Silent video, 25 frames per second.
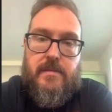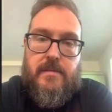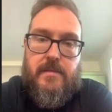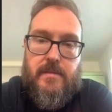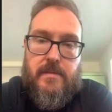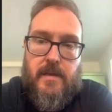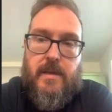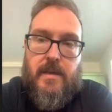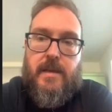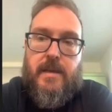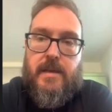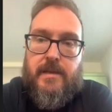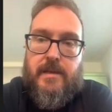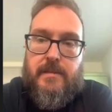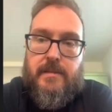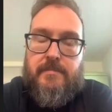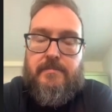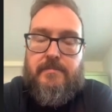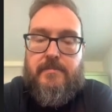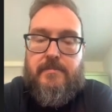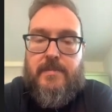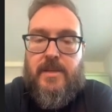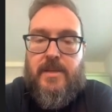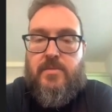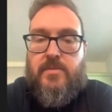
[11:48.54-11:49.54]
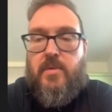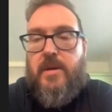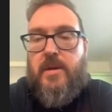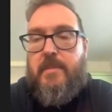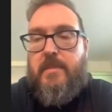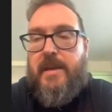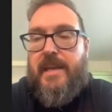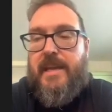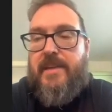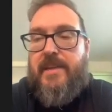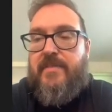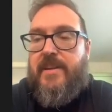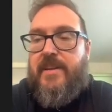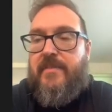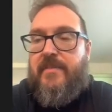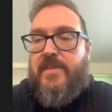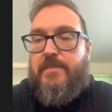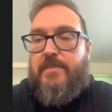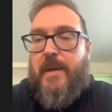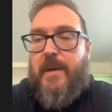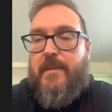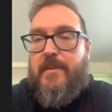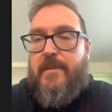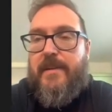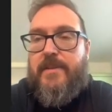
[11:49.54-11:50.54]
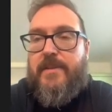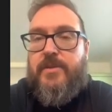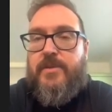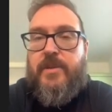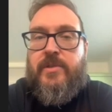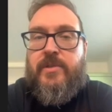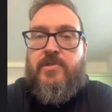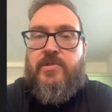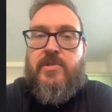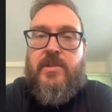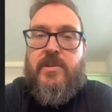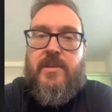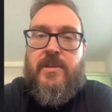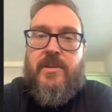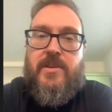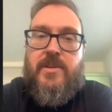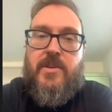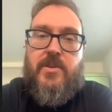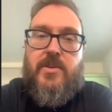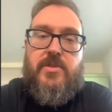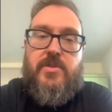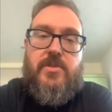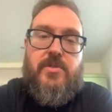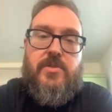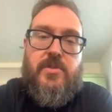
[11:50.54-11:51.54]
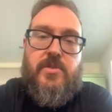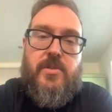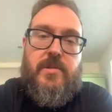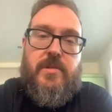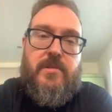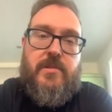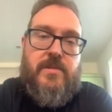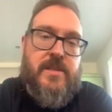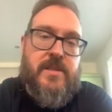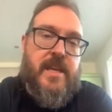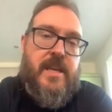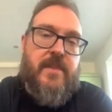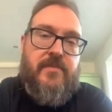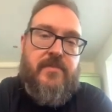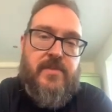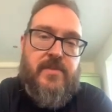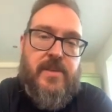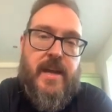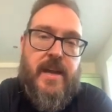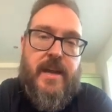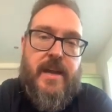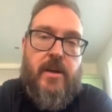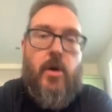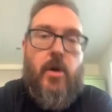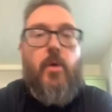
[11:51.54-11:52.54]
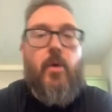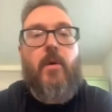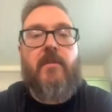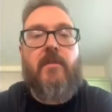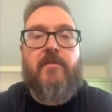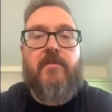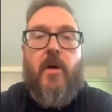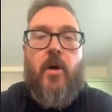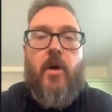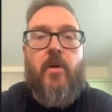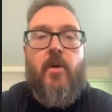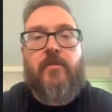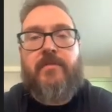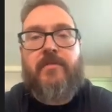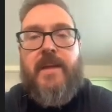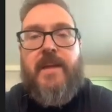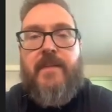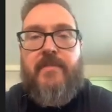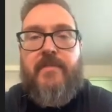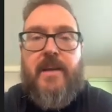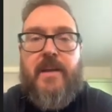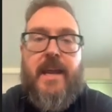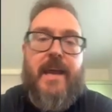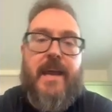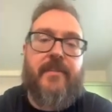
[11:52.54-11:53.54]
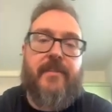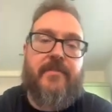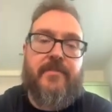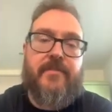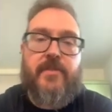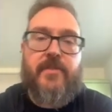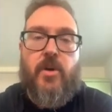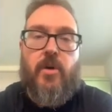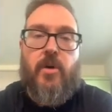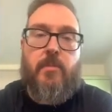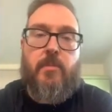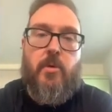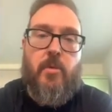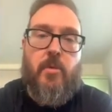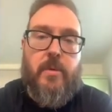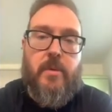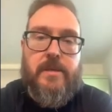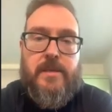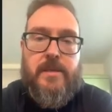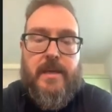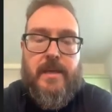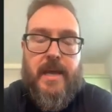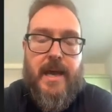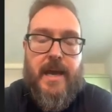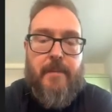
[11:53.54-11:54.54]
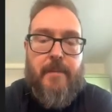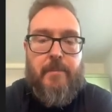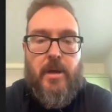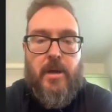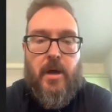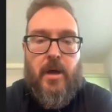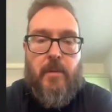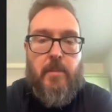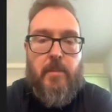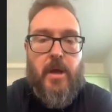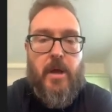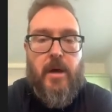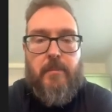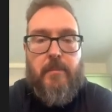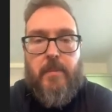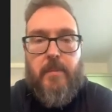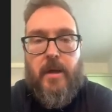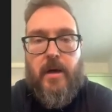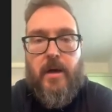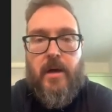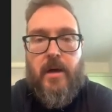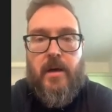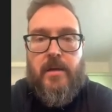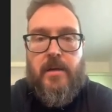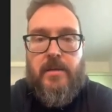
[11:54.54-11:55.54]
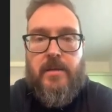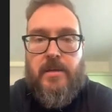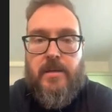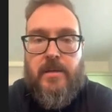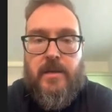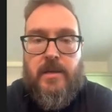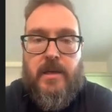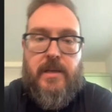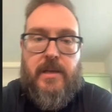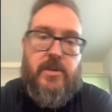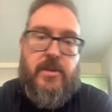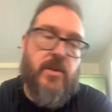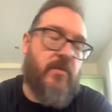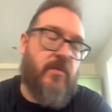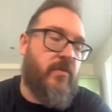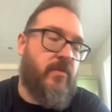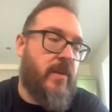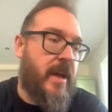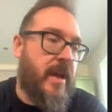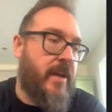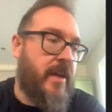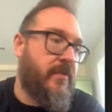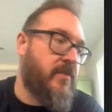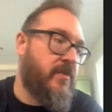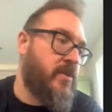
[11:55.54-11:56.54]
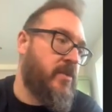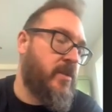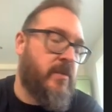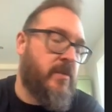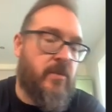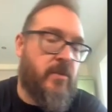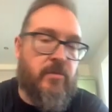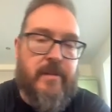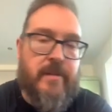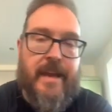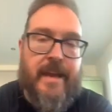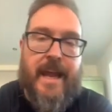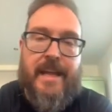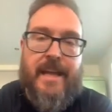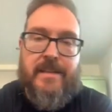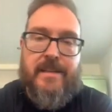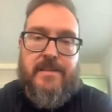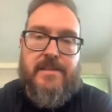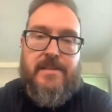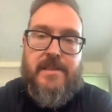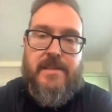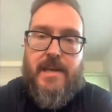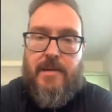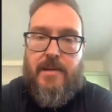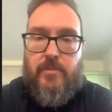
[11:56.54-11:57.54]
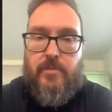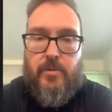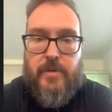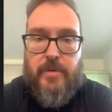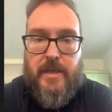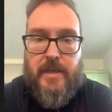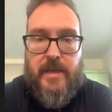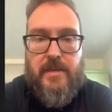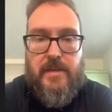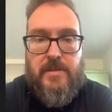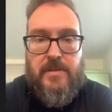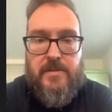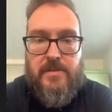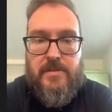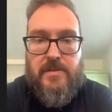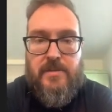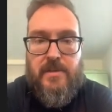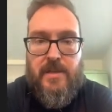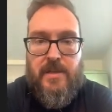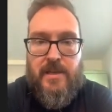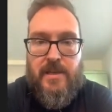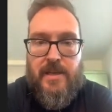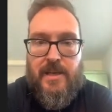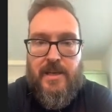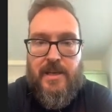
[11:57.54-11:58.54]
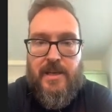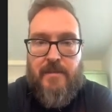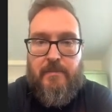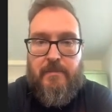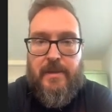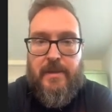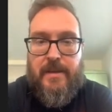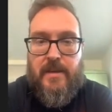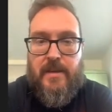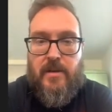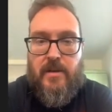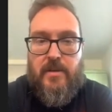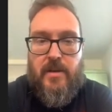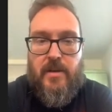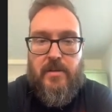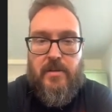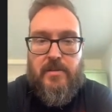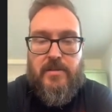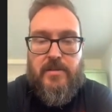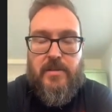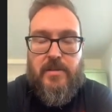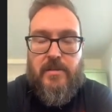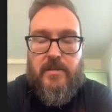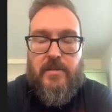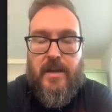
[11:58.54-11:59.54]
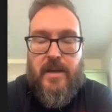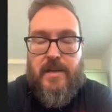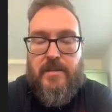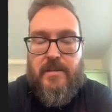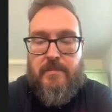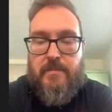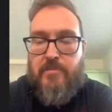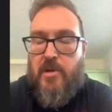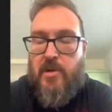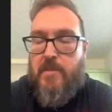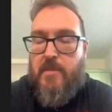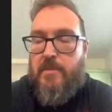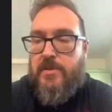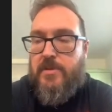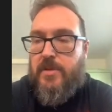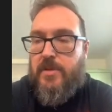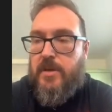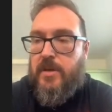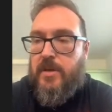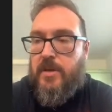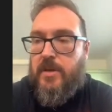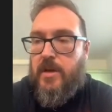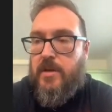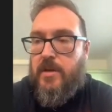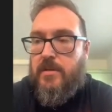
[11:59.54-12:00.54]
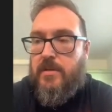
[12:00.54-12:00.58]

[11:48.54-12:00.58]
Yeah, that's what I mean. Even if it's baby, because you could do Seth saying, "Oh, I've never left. I'm always here." Blah blah blah. And you've left. You're a cancer. All this, but you don't know. Because don't know how the promo is going to go.